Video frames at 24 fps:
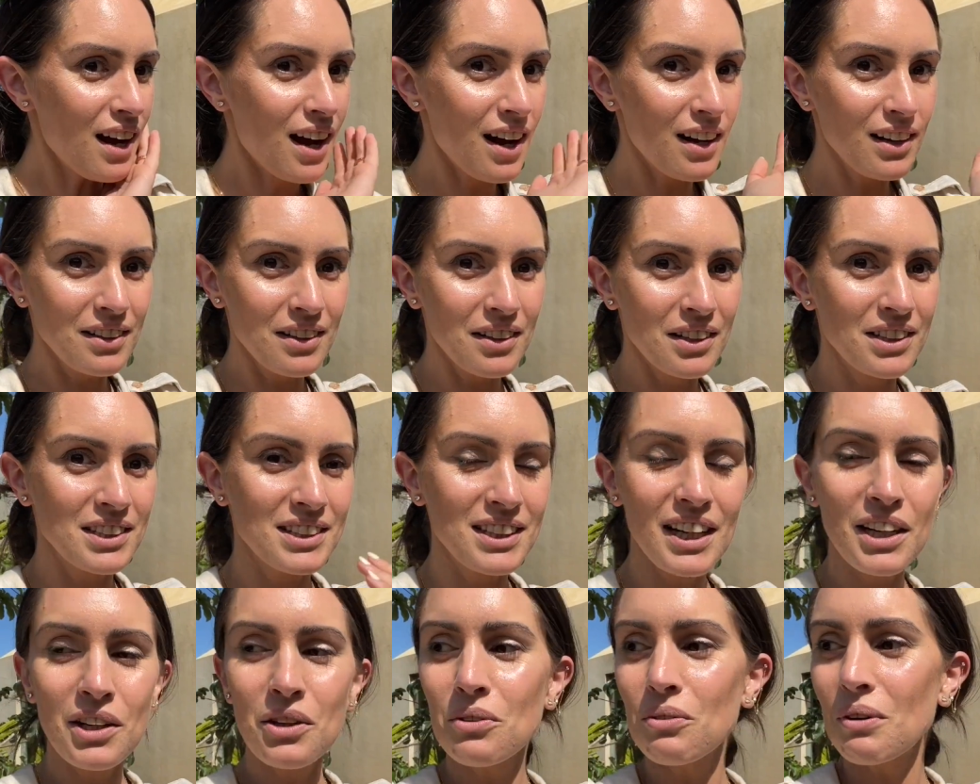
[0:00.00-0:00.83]
I'll
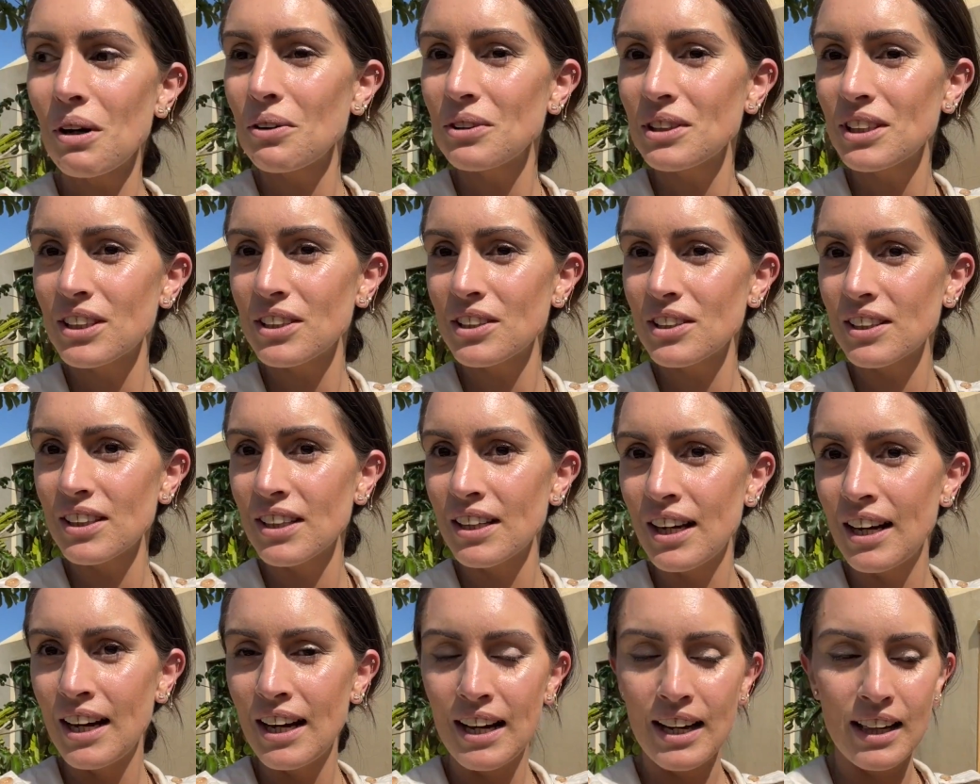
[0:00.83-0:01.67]
take you around here
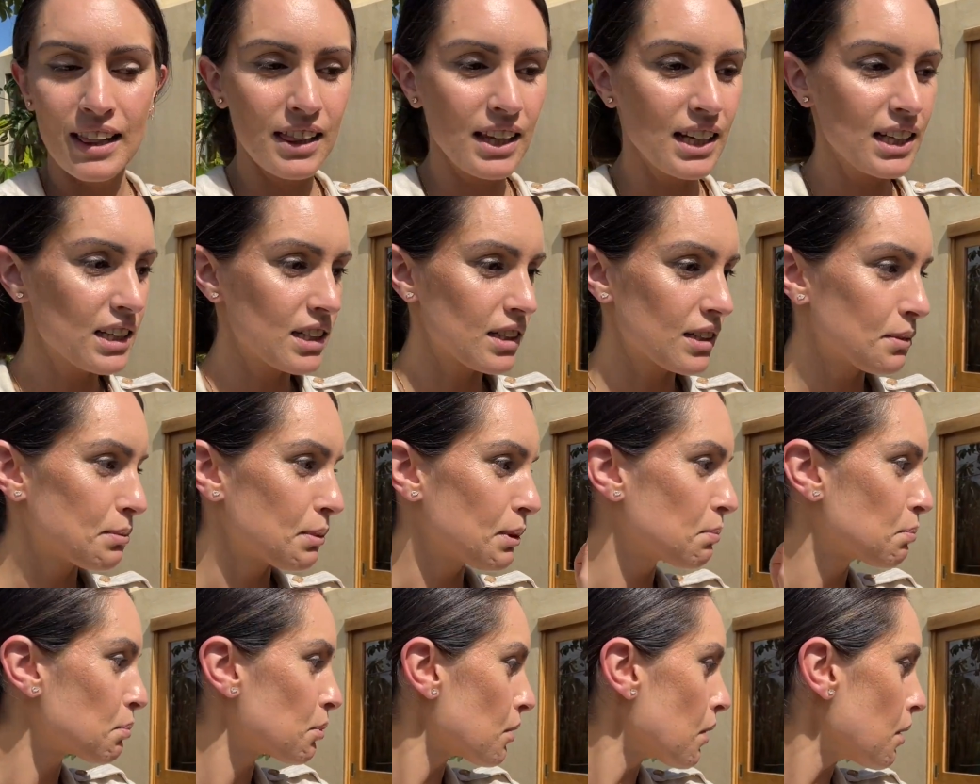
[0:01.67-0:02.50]
later,
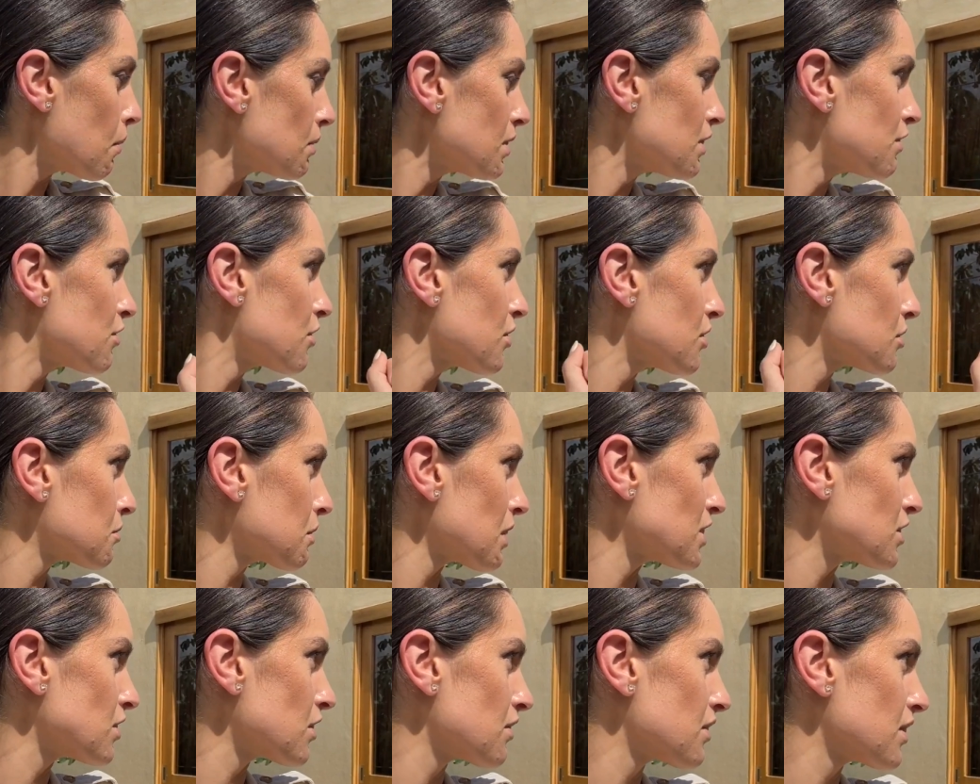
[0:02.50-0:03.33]
but probably for the
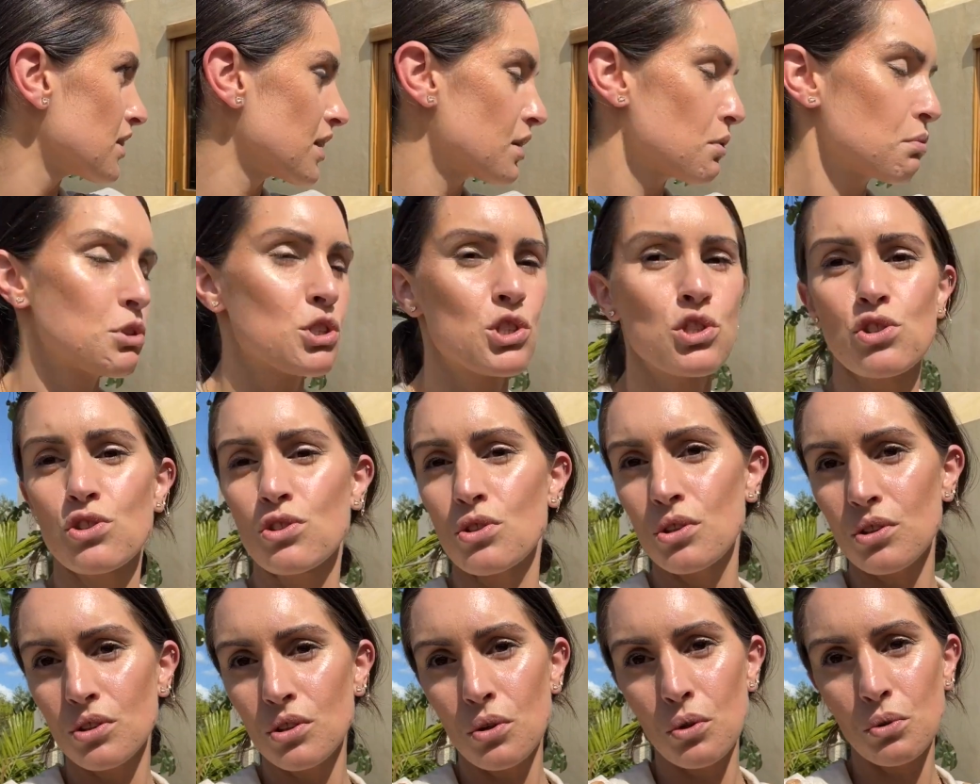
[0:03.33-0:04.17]
rest of the day we're just
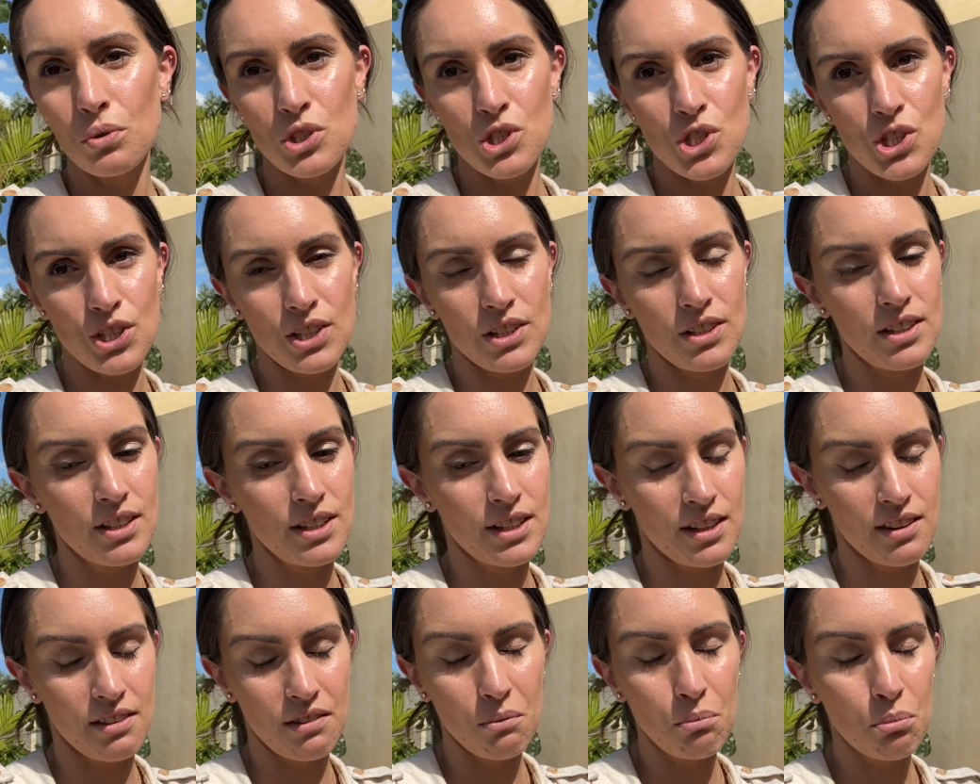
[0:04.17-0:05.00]
gonna go chill
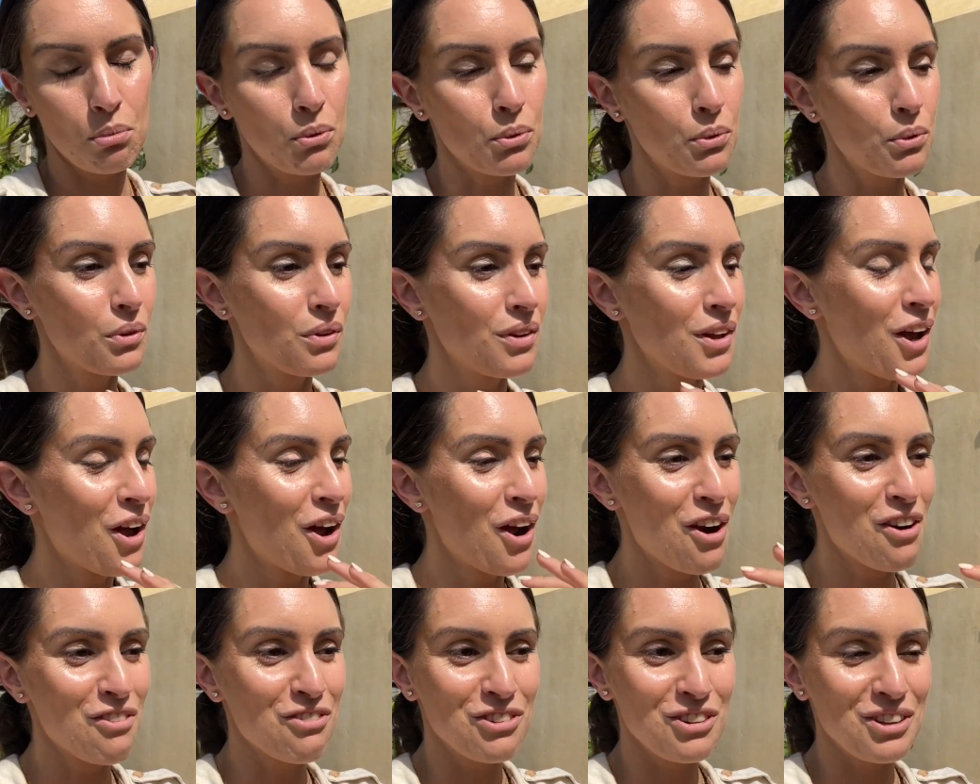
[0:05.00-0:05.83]
in the pool
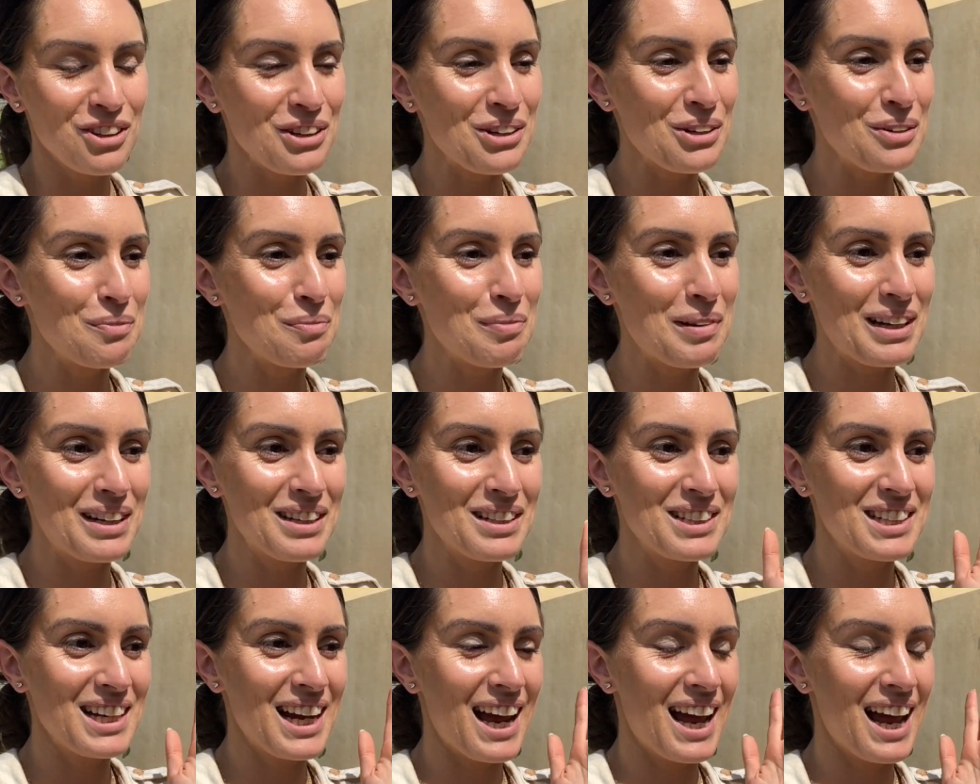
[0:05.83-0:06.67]
for a little
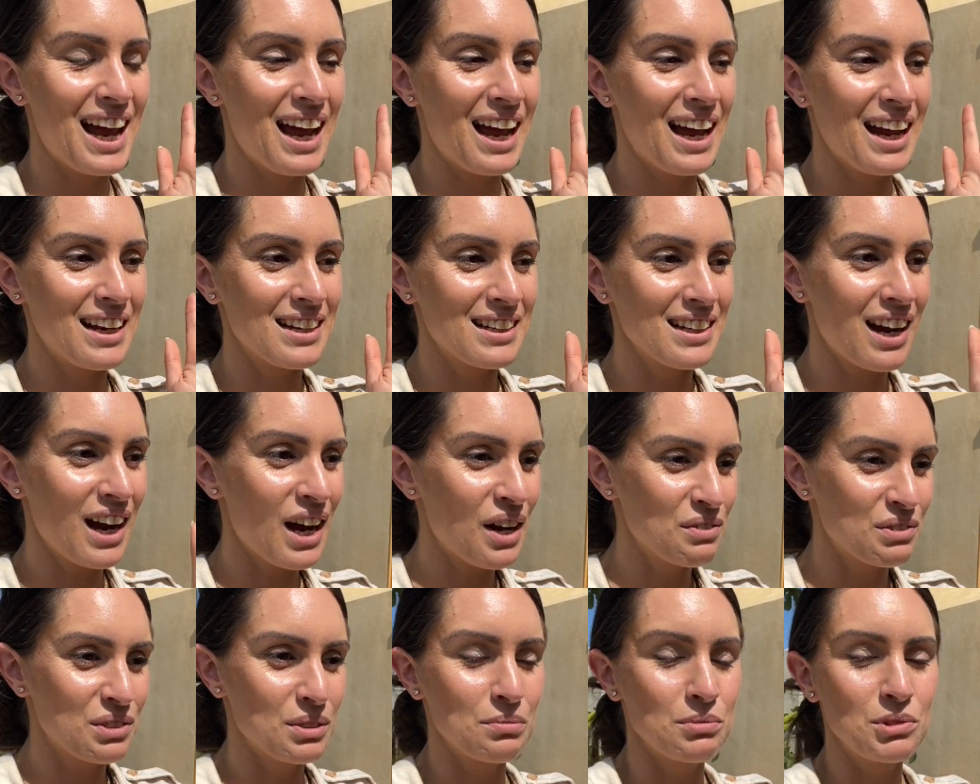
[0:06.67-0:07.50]
bit and have some